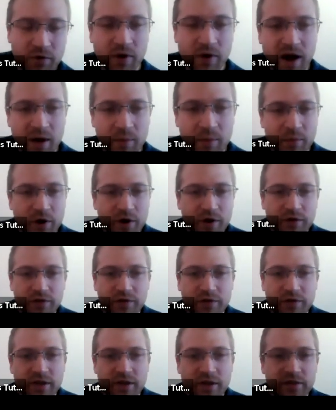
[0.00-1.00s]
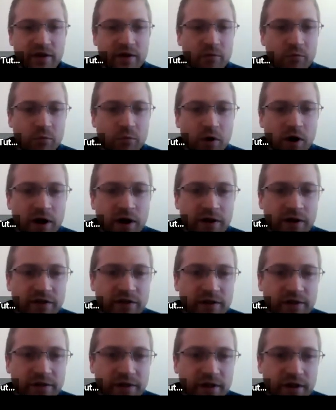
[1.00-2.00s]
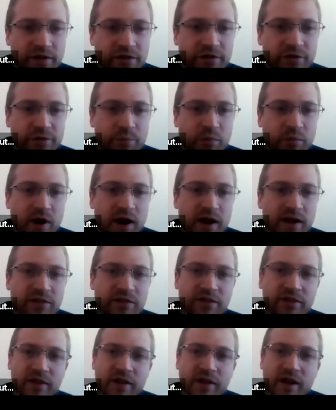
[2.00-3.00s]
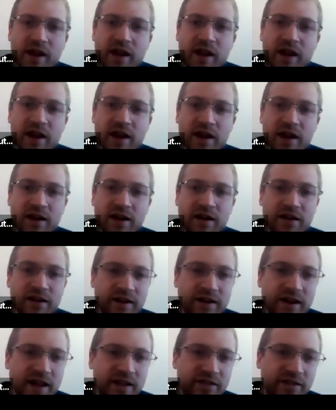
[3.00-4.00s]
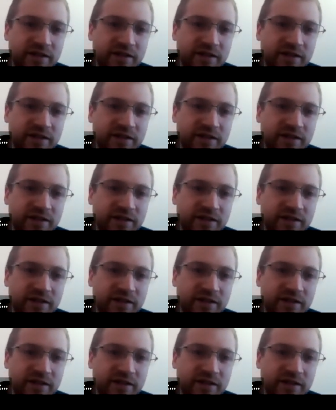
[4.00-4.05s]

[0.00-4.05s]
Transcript: moving around because of this. It rises, it spreads, it